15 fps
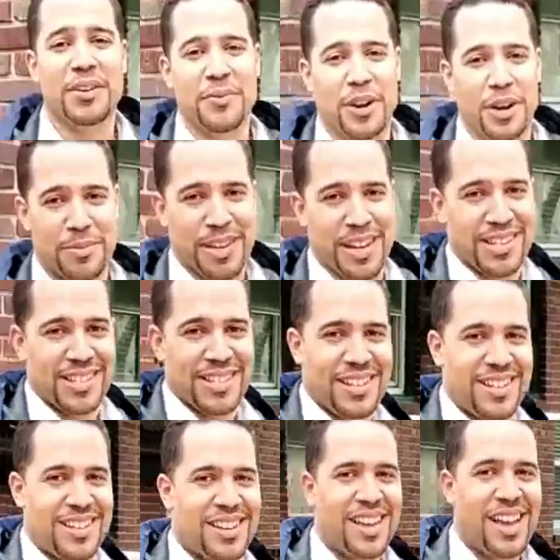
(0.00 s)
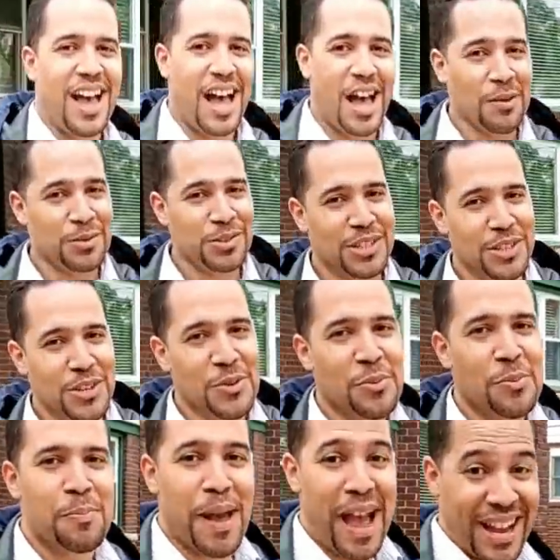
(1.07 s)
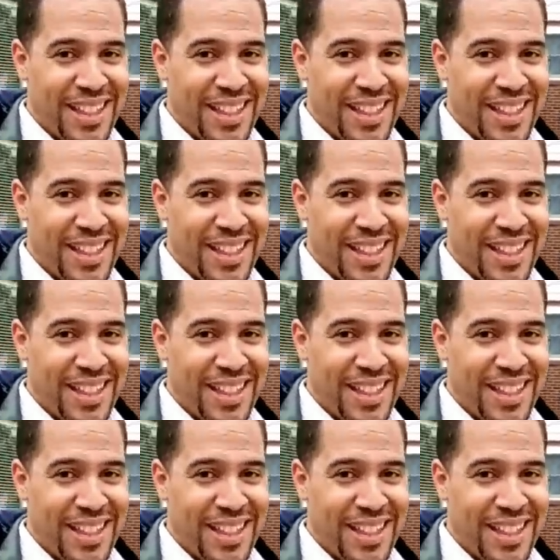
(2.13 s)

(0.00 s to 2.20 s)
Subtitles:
for updates. I will see you back